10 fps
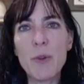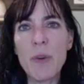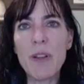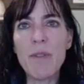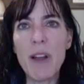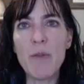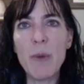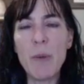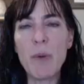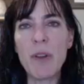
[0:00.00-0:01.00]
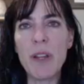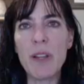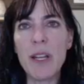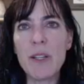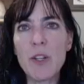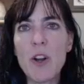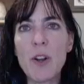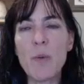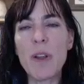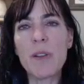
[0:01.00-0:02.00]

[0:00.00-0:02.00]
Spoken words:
25 people that they started with.